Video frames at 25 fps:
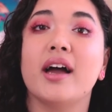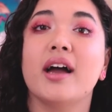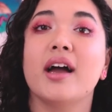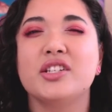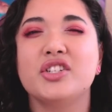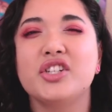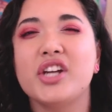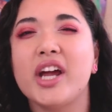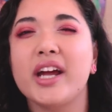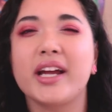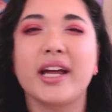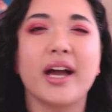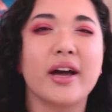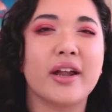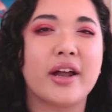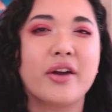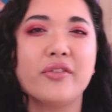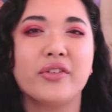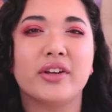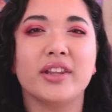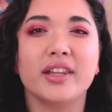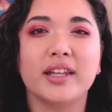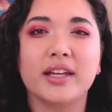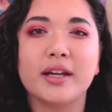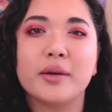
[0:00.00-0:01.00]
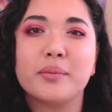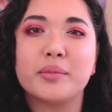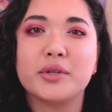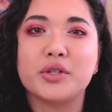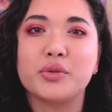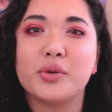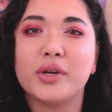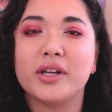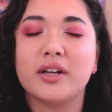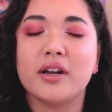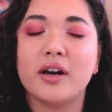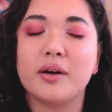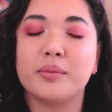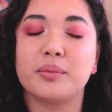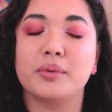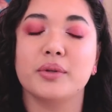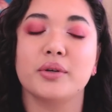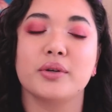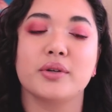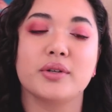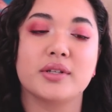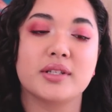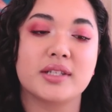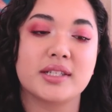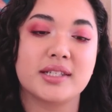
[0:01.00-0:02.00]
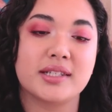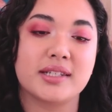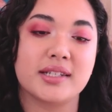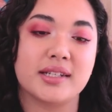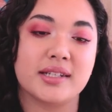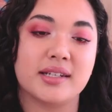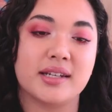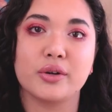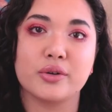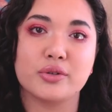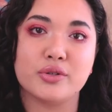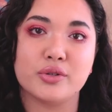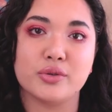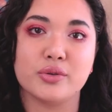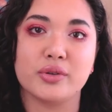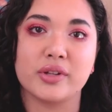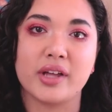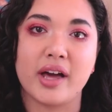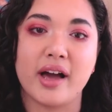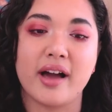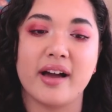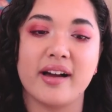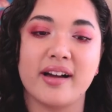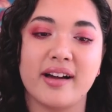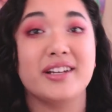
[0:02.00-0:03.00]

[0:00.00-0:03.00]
to check out everything in between uploads, go do that.